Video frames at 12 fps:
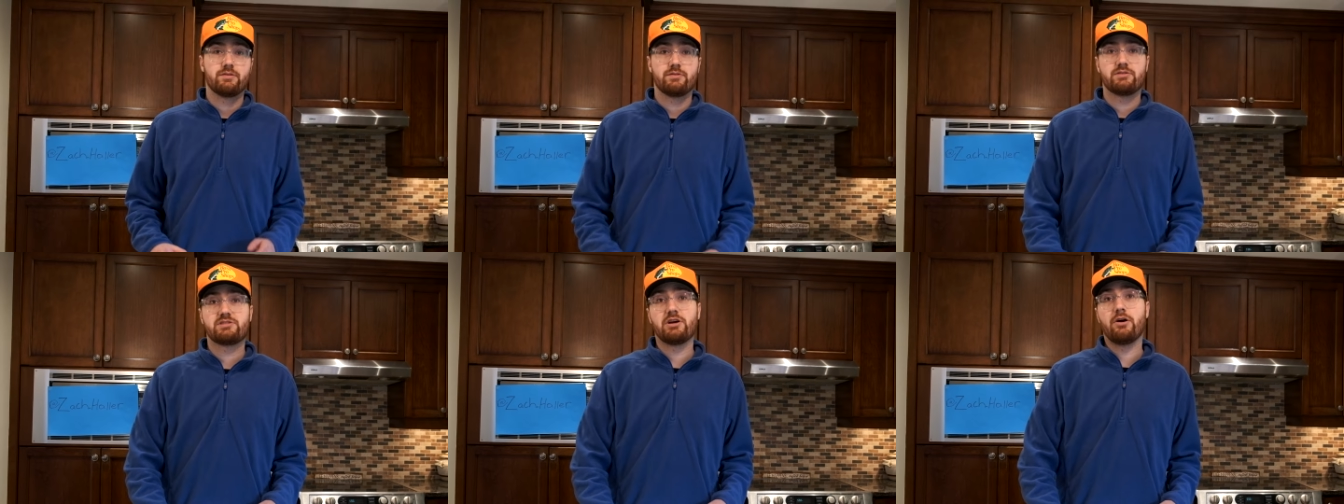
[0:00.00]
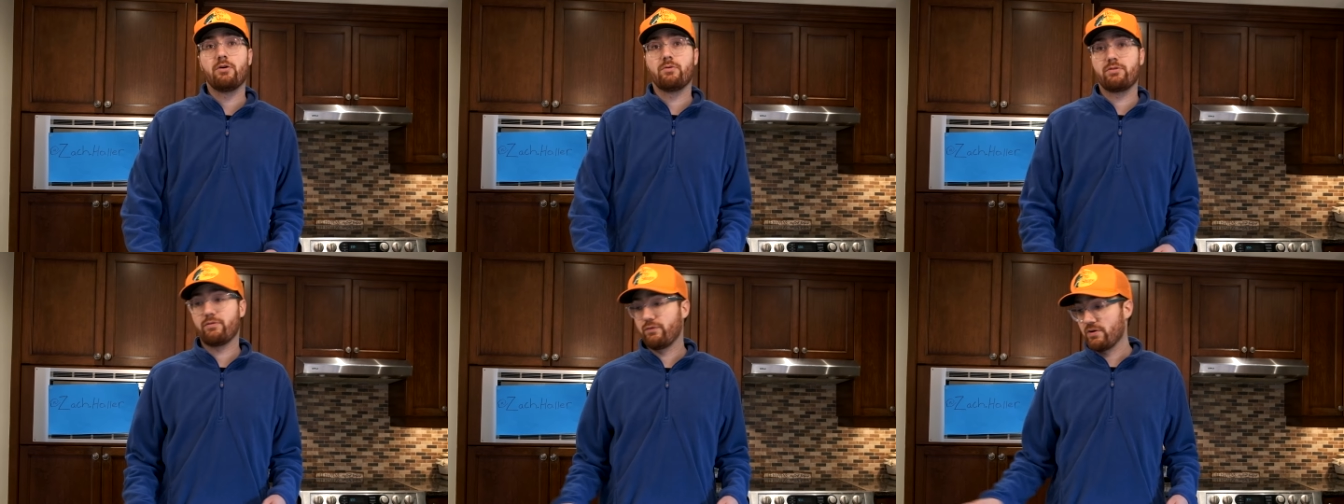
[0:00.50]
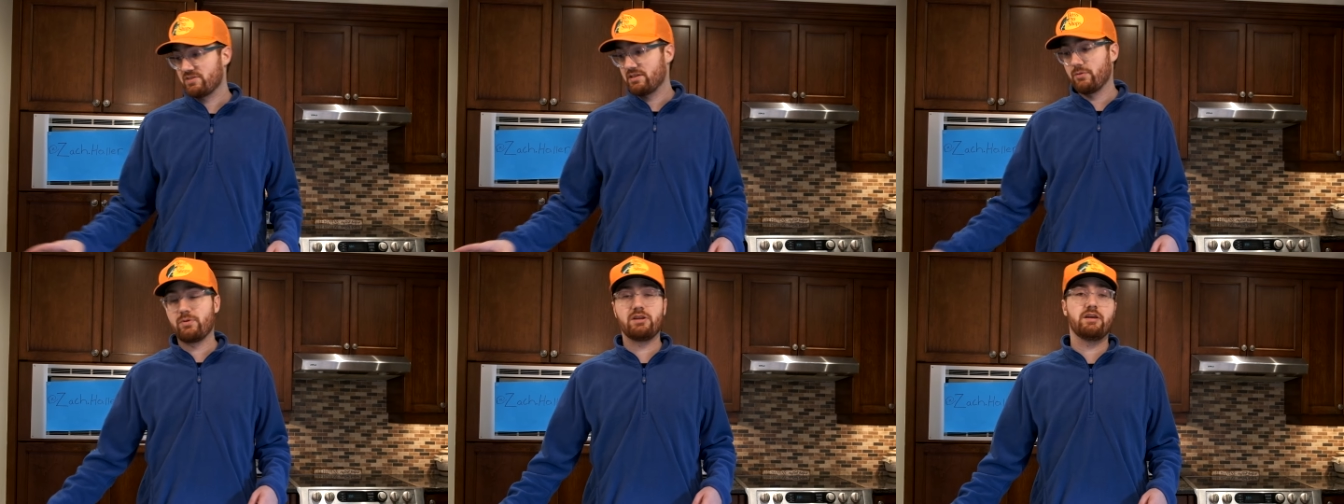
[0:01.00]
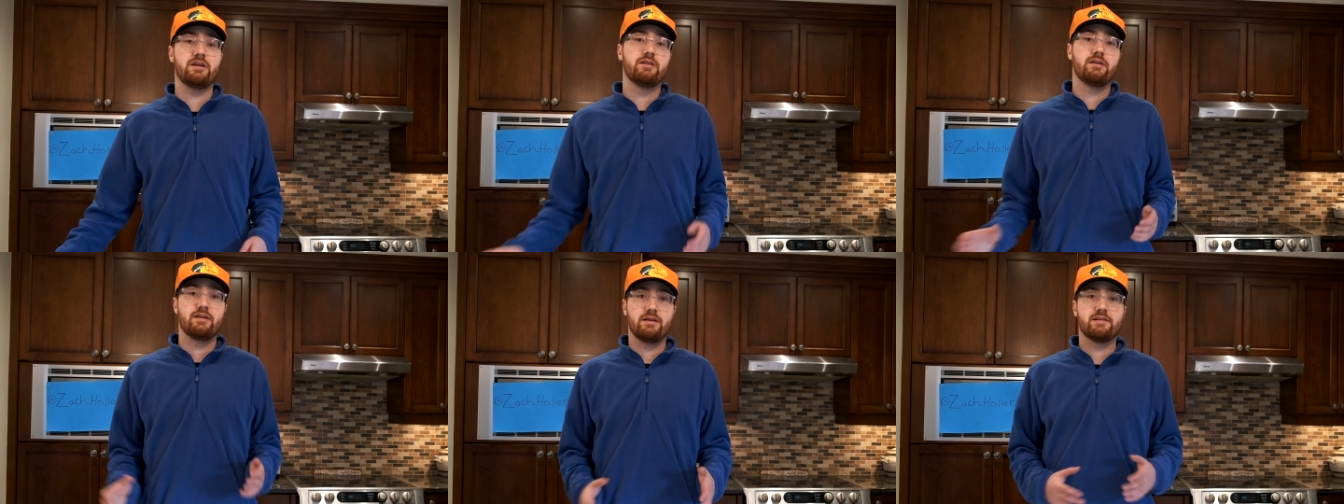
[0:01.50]
So the first thing we
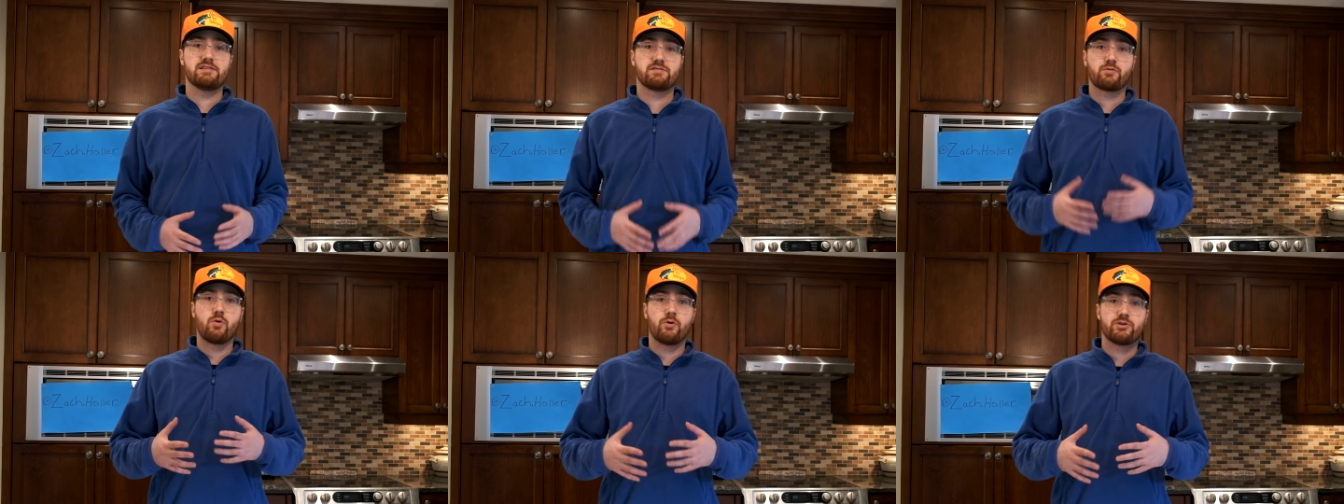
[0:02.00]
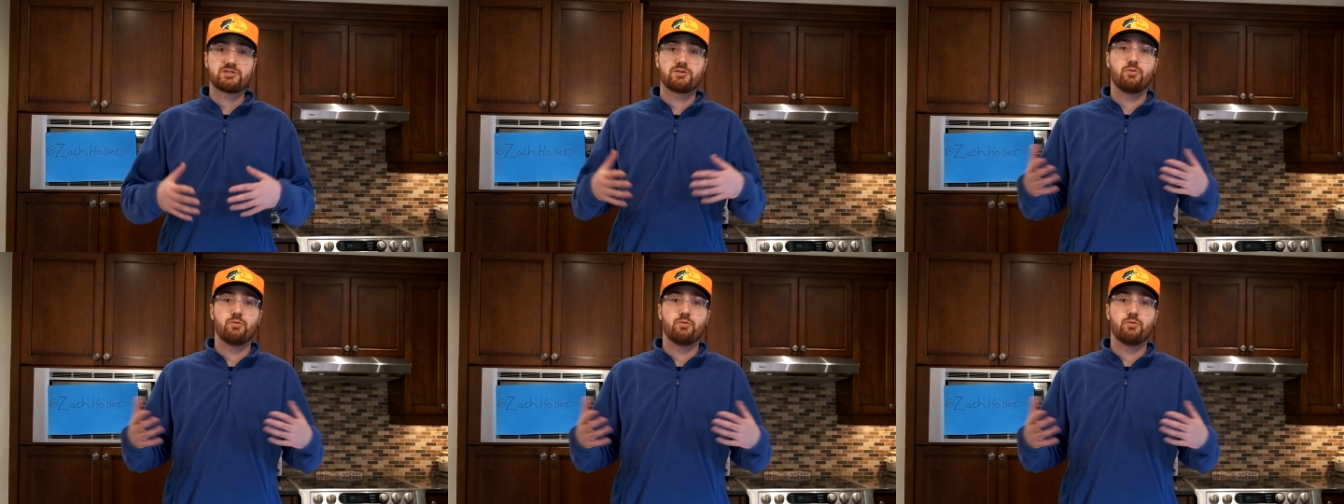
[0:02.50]
need is, of course,